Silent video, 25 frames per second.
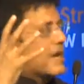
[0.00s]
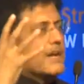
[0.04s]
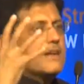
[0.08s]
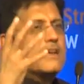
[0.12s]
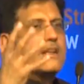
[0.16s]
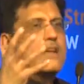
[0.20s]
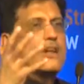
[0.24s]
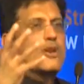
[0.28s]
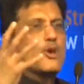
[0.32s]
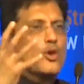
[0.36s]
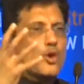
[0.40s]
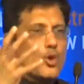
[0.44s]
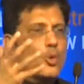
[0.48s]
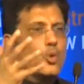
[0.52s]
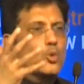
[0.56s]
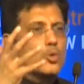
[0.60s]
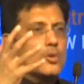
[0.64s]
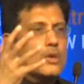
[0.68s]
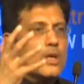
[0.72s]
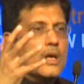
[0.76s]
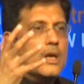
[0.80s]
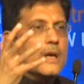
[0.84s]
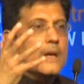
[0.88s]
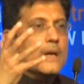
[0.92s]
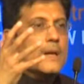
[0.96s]
Indian
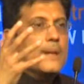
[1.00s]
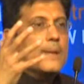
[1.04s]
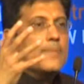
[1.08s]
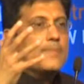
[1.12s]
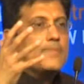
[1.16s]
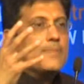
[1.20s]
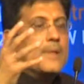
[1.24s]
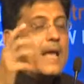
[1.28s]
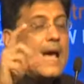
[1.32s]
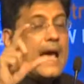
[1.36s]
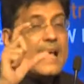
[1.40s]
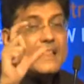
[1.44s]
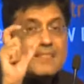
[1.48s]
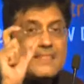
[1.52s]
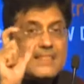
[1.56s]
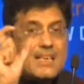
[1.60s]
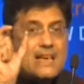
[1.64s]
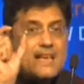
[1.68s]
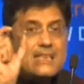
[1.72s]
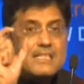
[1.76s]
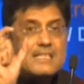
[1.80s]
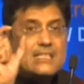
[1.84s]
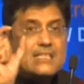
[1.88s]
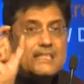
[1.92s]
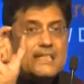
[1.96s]
youth. And
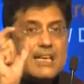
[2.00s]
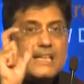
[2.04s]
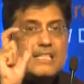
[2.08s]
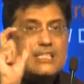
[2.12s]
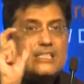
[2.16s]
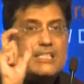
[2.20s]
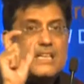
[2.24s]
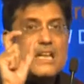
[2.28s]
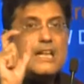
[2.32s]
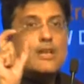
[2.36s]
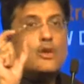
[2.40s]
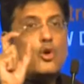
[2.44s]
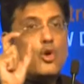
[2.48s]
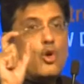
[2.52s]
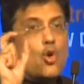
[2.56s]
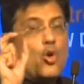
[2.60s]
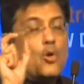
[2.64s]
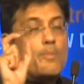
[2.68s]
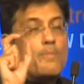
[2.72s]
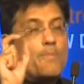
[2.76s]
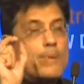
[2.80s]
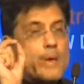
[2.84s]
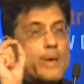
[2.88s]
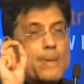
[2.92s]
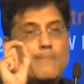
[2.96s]
these 16
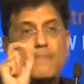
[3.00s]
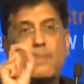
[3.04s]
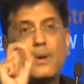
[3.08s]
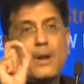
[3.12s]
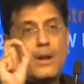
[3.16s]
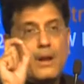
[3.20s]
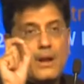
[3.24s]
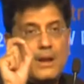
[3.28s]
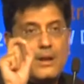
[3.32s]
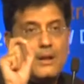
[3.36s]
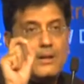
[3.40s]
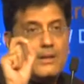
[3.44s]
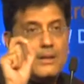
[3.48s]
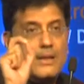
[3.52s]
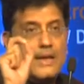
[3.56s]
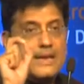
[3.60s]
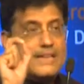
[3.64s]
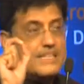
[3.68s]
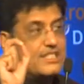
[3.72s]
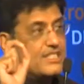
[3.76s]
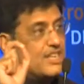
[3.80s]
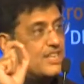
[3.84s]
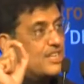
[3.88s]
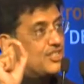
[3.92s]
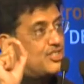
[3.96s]
crore people,
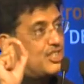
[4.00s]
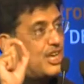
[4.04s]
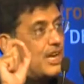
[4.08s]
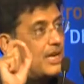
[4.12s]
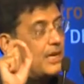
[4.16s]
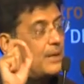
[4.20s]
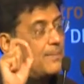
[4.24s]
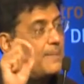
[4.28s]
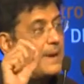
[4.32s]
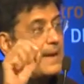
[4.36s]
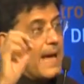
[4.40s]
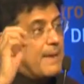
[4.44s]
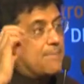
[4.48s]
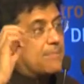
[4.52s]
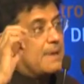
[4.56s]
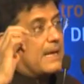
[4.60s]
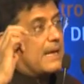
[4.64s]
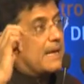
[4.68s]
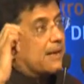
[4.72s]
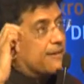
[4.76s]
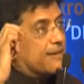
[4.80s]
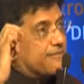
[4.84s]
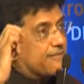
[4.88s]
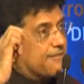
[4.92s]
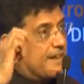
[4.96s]
ladies and gentlemen, I'm
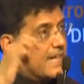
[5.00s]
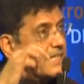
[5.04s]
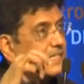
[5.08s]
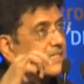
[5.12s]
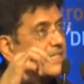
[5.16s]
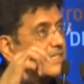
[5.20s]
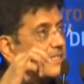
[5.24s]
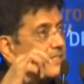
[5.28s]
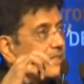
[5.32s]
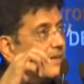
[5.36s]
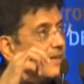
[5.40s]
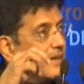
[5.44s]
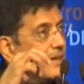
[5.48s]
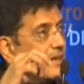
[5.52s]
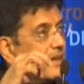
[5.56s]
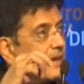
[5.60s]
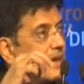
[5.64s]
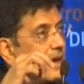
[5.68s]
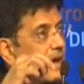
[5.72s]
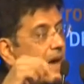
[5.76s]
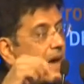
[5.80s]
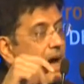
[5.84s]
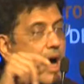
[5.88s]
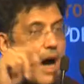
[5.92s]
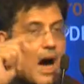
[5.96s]
convinced
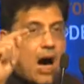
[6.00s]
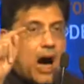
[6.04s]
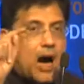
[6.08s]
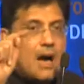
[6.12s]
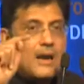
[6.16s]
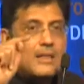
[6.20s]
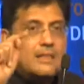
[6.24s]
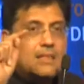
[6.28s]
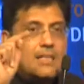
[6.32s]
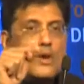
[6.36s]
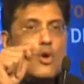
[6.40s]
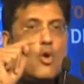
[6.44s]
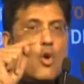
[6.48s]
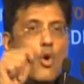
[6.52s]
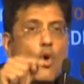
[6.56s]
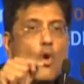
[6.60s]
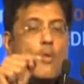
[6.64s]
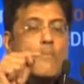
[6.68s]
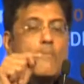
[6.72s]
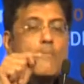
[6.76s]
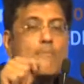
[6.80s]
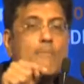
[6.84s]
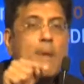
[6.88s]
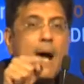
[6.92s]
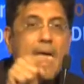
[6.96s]
are the
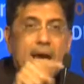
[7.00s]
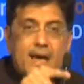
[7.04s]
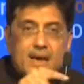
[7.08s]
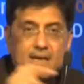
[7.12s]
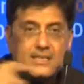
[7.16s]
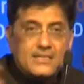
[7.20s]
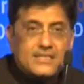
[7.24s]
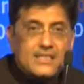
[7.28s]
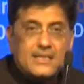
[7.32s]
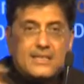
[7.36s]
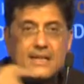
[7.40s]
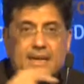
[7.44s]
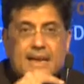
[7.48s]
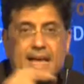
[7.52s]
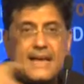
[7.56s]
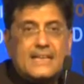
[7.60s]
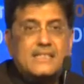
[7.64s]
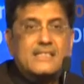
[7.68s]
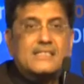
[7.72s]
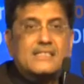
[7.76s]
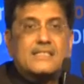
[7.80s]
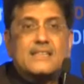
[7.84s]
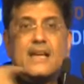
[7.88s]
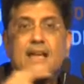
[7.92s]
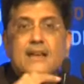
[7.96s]
home buyers in the
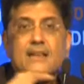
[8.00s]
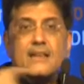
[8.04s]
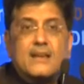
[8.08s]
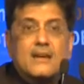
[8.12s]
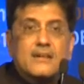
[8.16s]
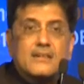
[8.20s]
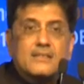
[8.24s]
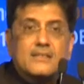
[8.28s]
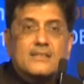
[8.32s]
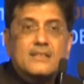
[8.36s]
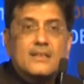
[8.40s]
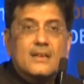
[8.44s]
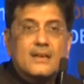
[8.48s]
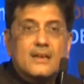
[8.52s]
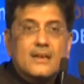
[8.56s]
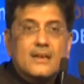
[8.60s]
next 10 years.